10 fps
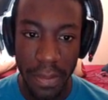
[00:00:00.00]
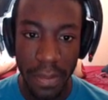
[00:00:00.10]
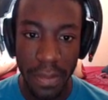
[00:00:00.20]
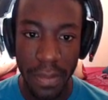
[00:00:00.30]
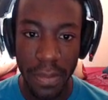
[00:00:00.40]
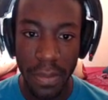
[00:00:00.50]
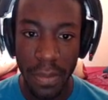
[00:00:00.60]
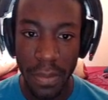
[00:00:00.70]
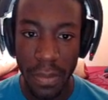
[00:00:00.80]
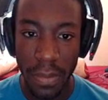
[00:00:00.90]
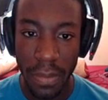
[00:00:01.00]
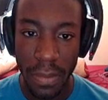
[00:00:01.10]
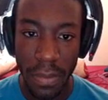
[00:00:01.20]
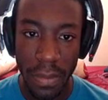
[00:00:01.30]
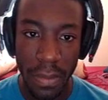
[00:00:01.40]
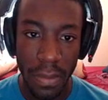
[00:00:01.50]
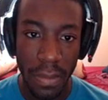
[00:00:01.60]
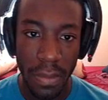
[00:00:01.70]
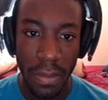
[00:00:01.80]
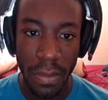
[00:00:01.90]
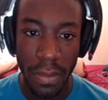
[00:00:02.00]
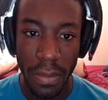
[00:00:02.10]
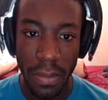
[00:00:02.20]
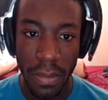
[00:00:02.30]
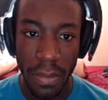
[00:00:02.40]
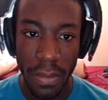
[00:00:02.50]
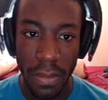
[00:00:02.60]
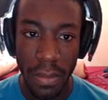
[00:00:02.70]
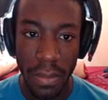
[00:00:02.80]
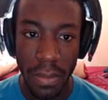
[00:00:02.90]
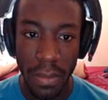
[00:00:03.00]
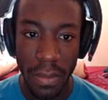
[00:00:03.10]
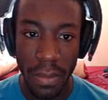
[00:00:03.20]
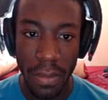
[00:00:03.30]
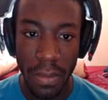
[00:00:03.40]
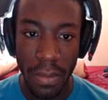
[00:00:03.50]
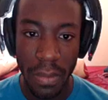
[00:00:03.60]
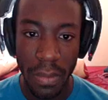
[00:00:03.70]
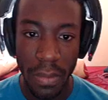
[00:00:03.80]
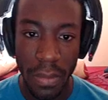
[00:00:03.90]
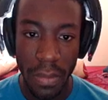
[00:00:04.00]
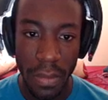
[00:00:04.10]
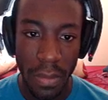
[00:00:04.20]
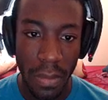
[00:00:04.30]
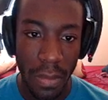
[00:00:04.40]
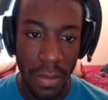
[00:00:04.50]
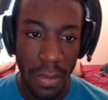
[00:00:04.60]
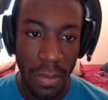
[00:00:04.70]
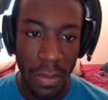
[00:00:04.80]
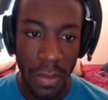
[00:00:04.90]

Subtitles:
[no speech]